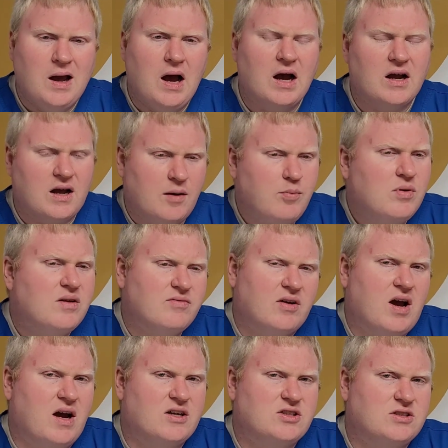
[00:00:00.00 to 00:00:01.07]
A couple of
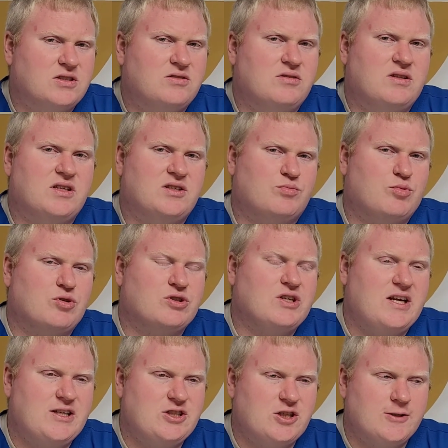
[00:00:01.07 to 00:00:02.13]
cautions with this
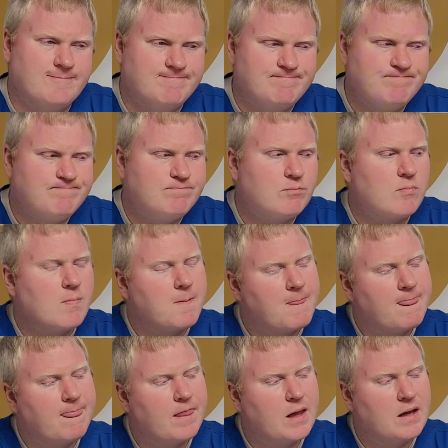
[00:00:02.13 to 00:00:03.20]
procedure.
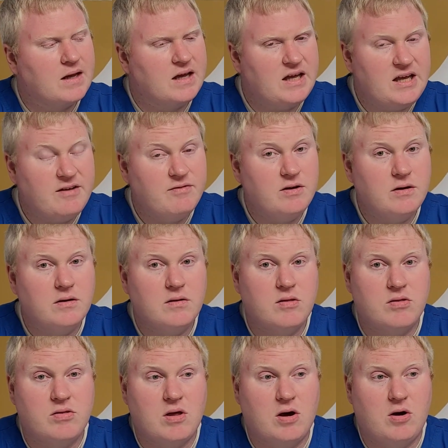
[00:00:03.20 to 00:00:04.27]
Even
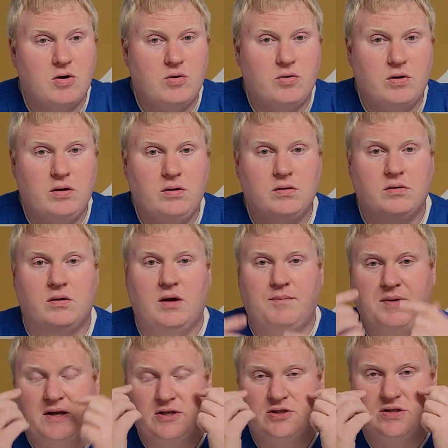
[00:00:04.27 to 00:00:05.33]
though a
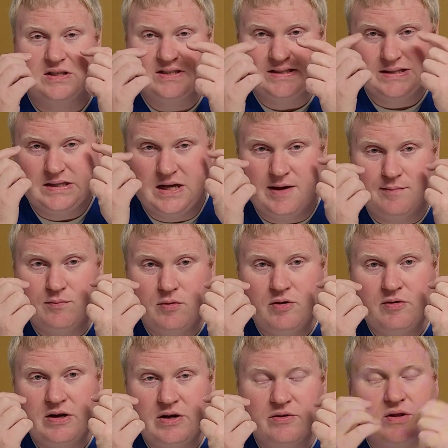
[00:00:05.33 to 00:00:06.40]
patient is numb when
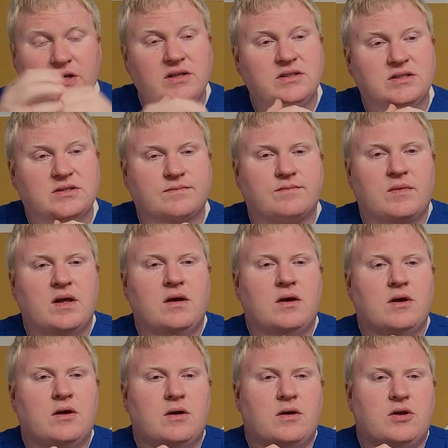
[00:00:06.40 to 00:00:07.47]
you do this,
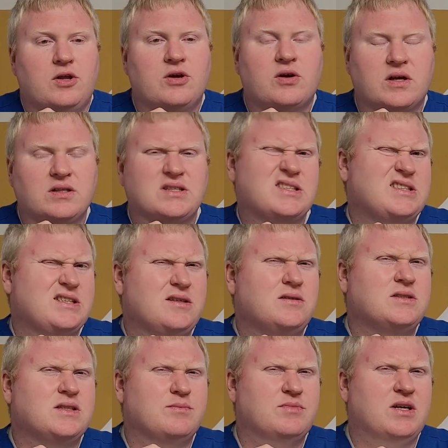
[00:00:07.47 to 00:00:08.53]
you can still
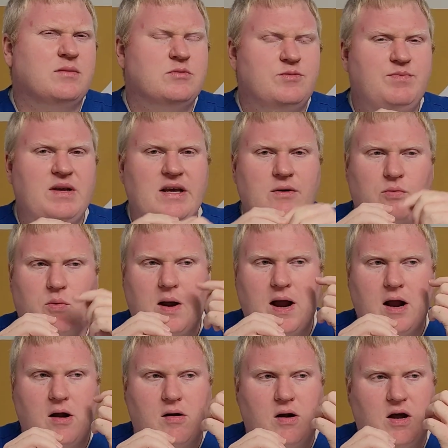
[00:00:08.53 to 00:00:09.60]
sometimes be
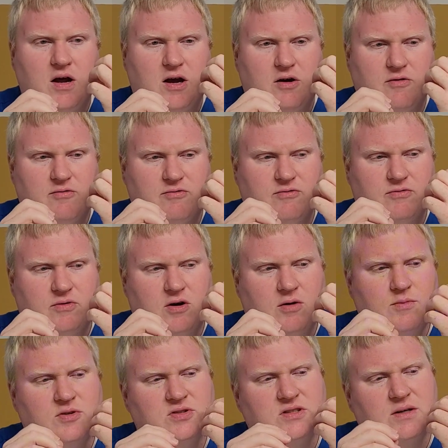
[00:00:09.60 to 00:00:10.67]
aware of
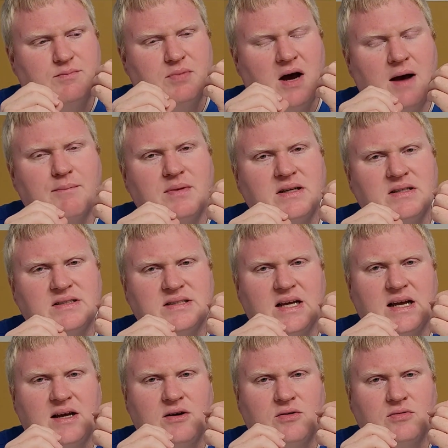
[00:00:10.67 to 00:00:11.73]
almost a popping
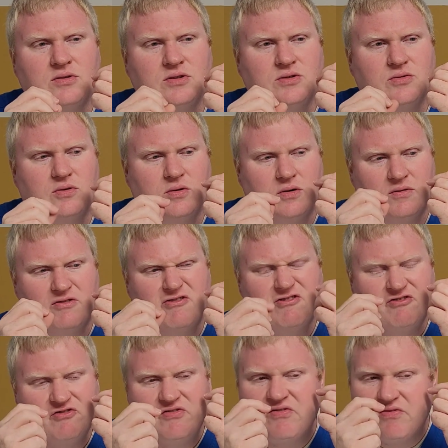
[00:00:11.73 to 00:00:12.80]
sound, or
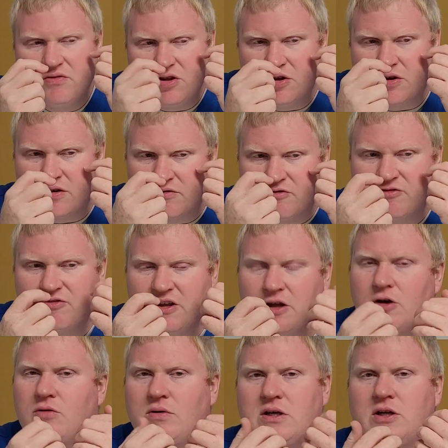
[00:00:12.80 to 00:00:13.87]
you can feel
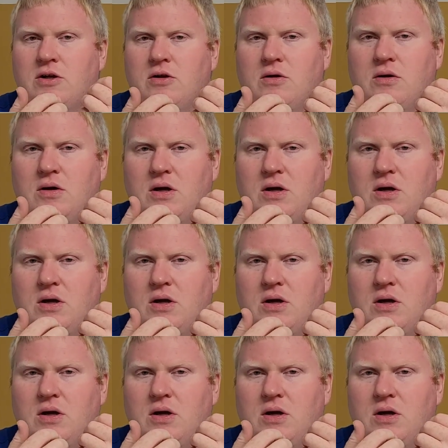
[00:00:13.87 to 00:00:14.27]
when